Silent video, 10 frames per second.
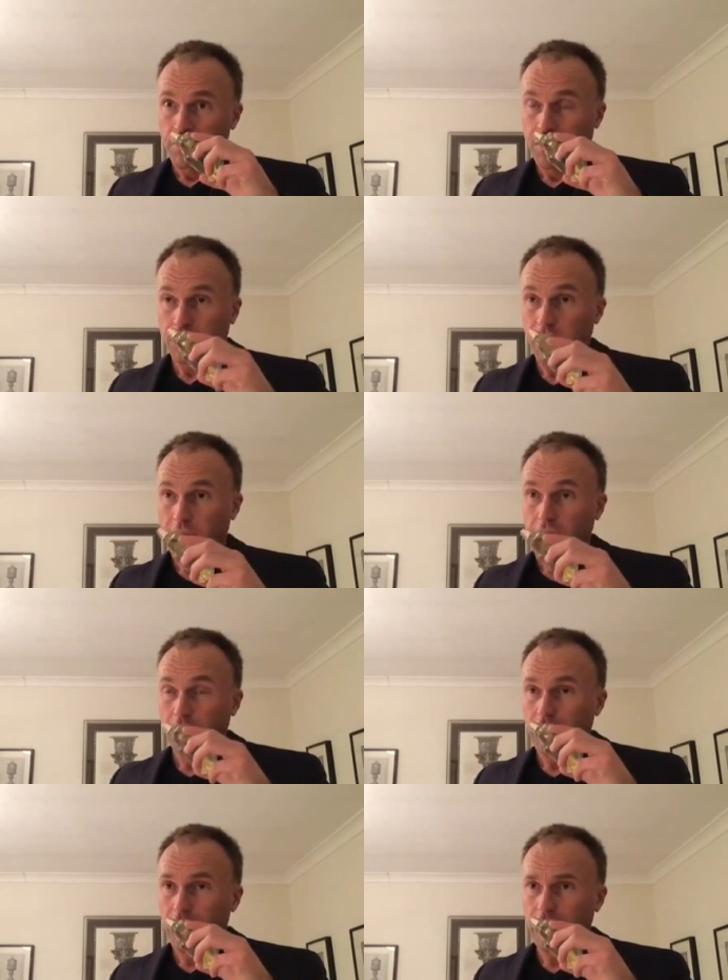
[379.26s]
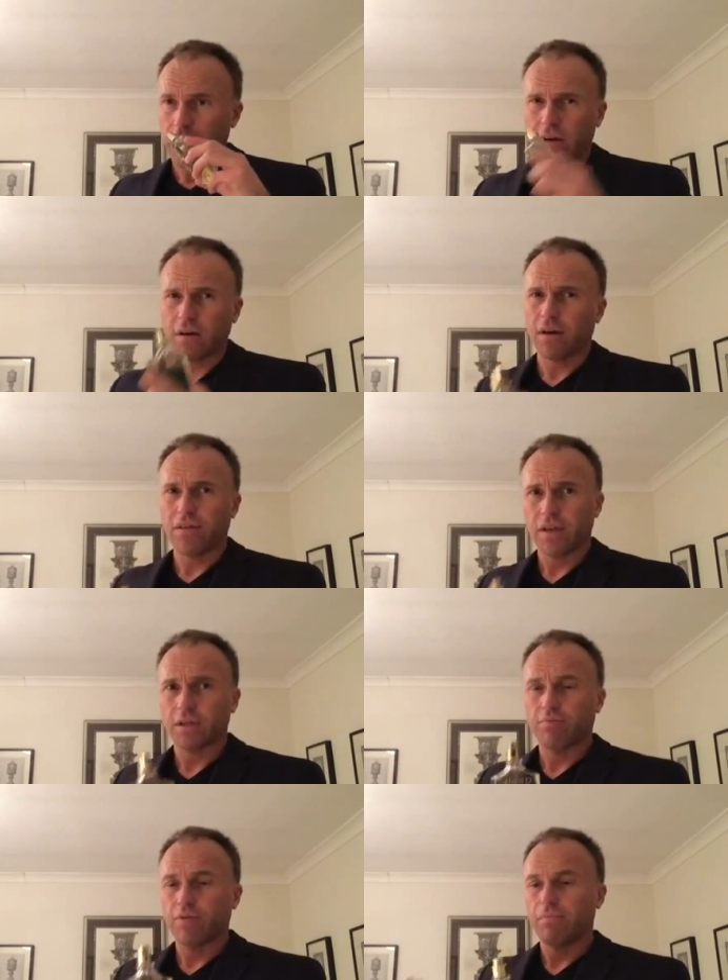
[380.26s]
smelling this on a lady. I think
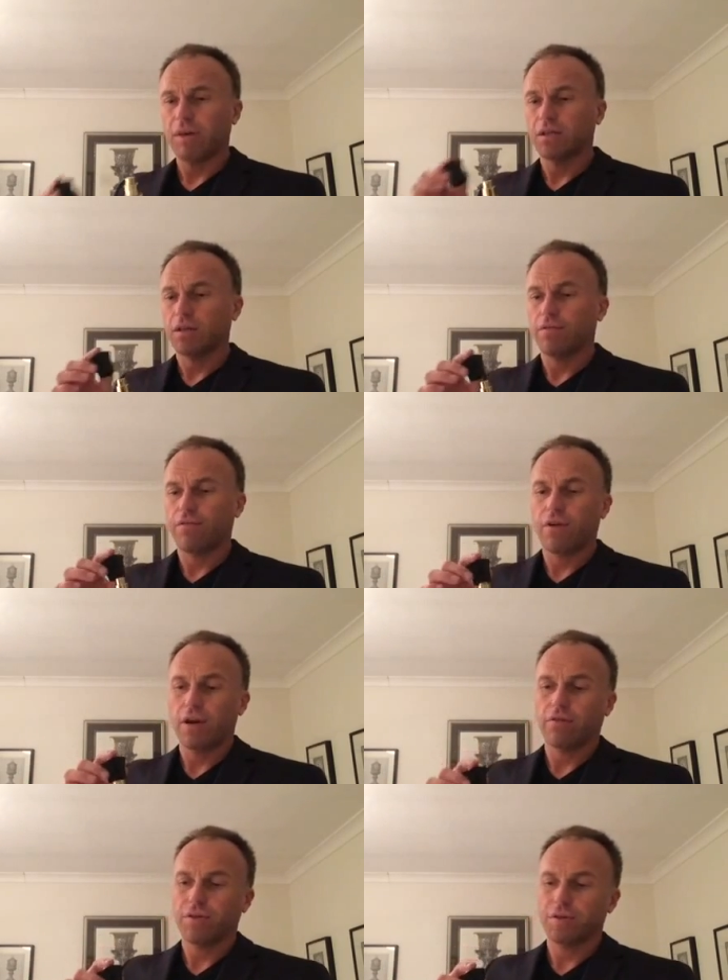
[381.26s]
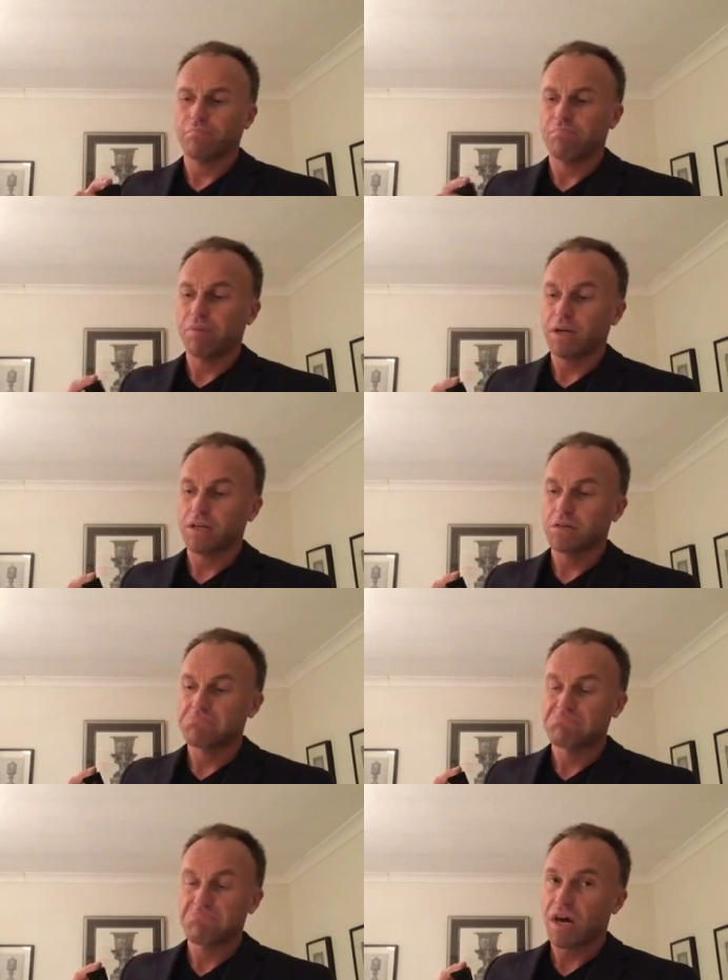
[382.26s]
it's a pretty masculine fragrance, but
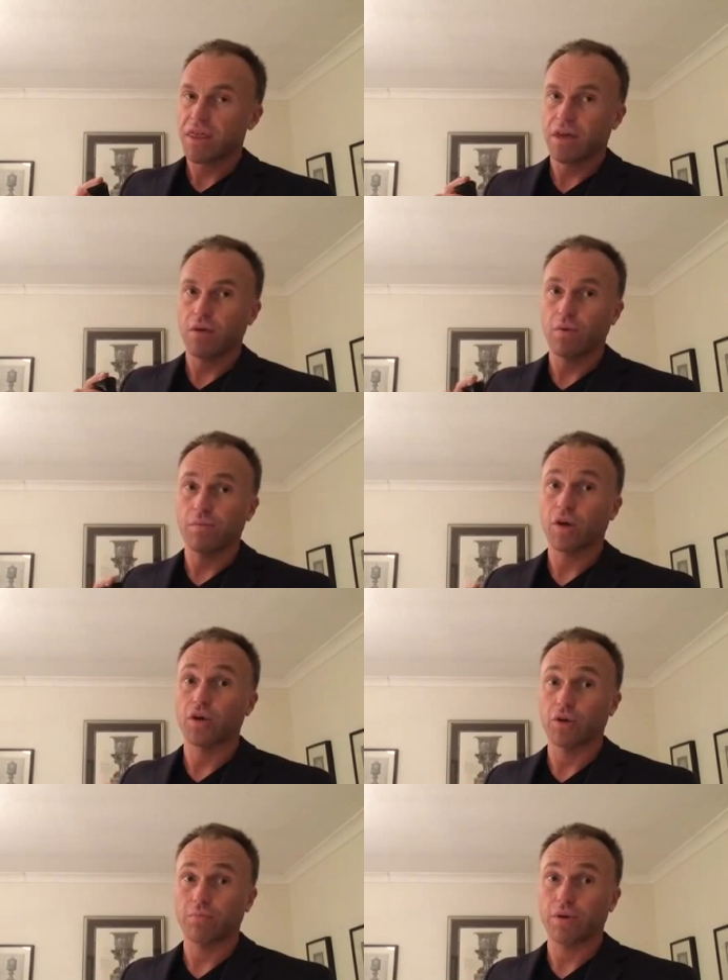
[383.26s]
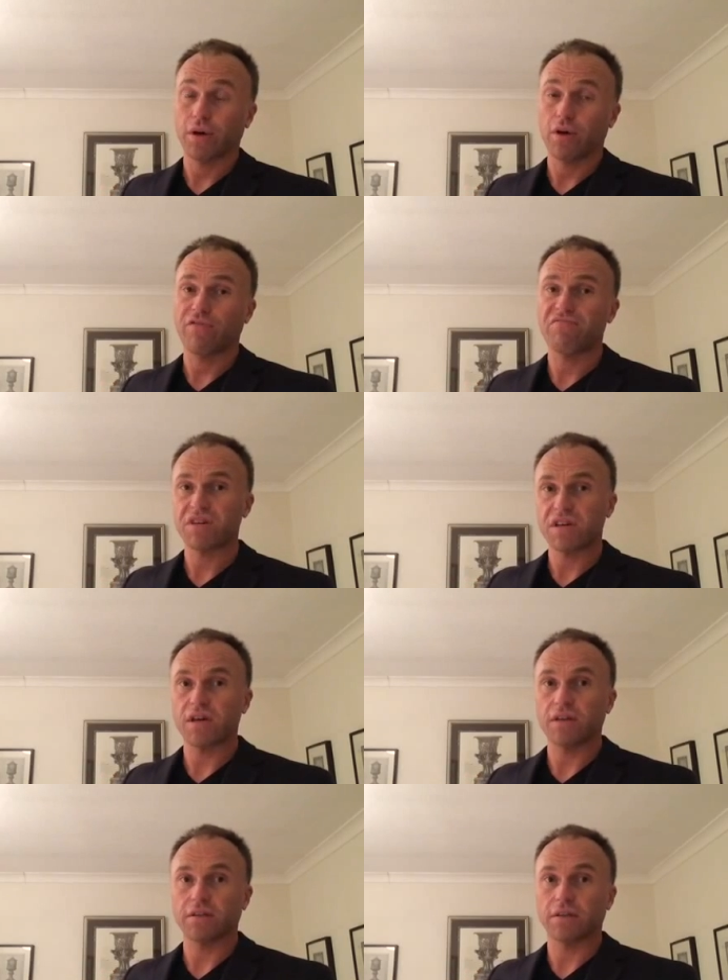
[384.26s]
I think a woman could pull it off.
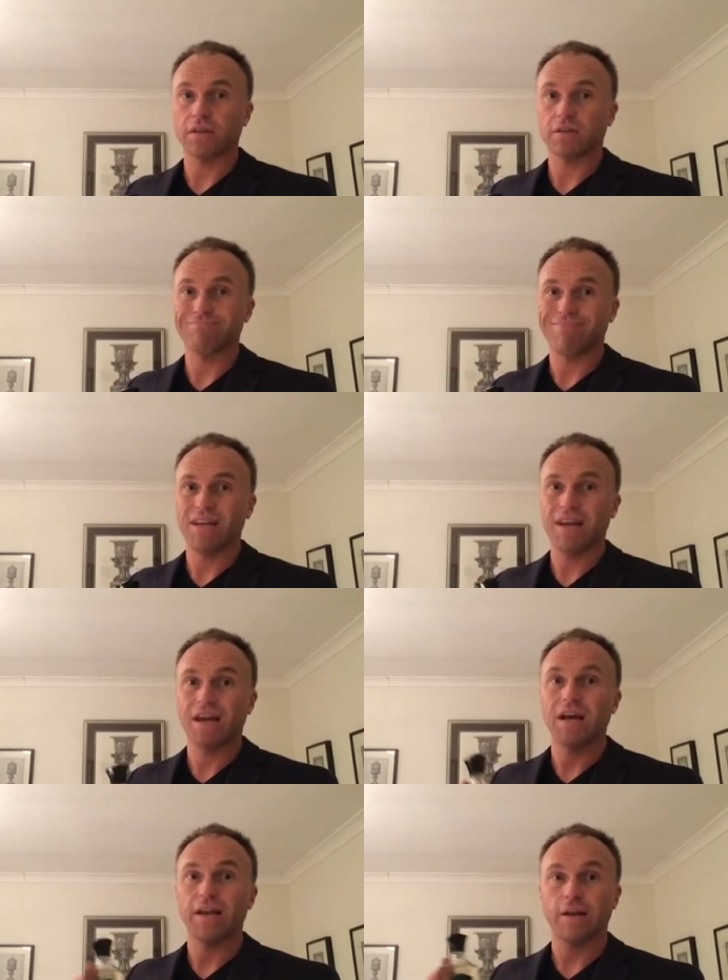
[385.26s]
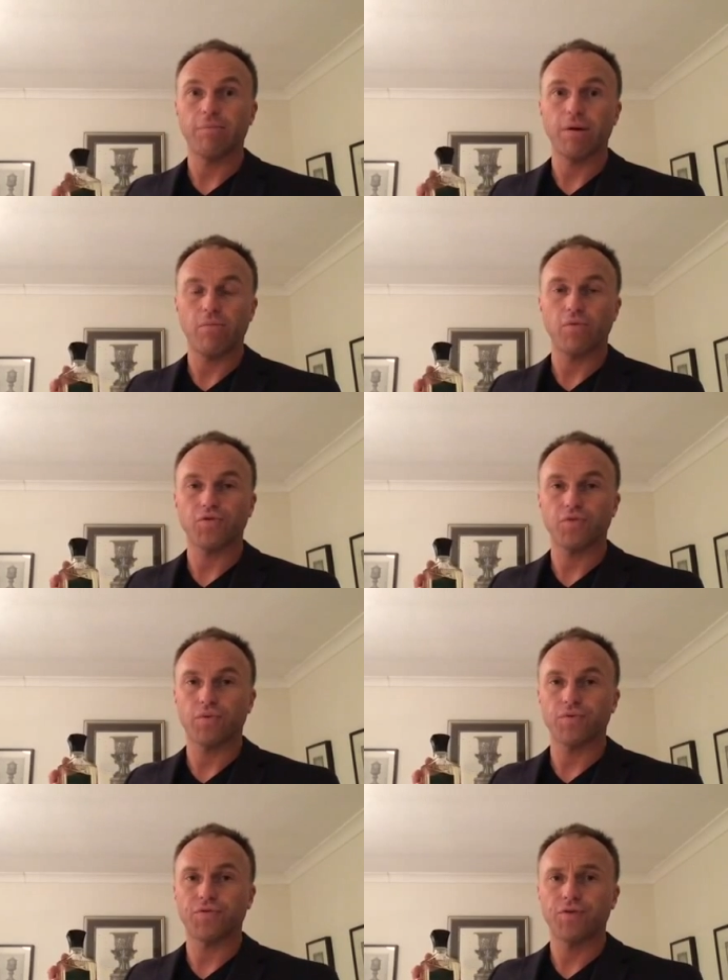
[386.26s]
It's leaning a little bit more
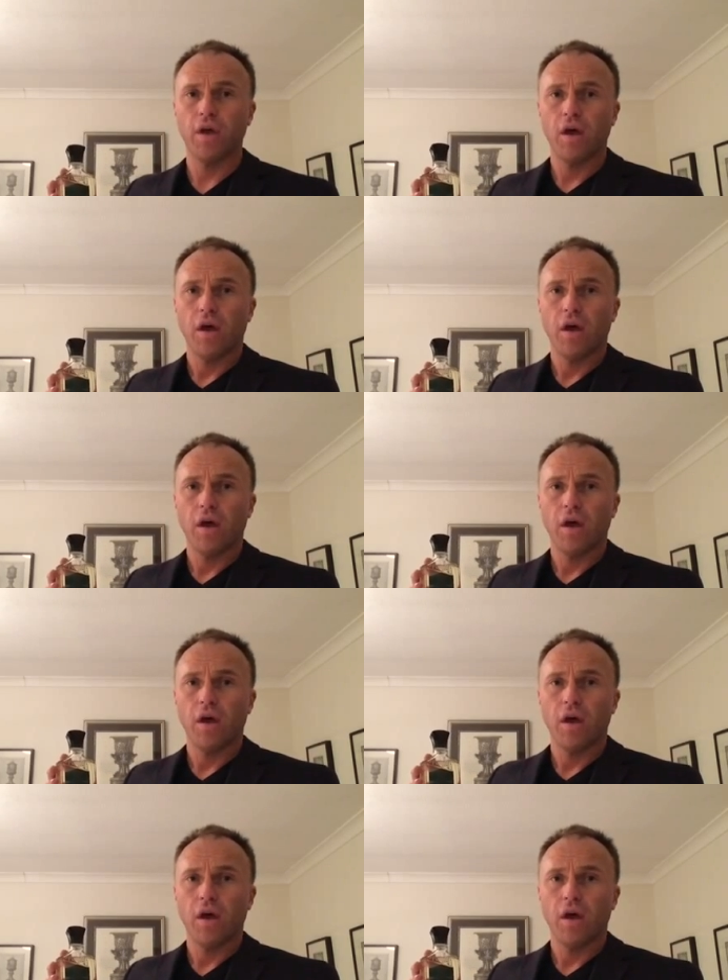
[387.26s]
towards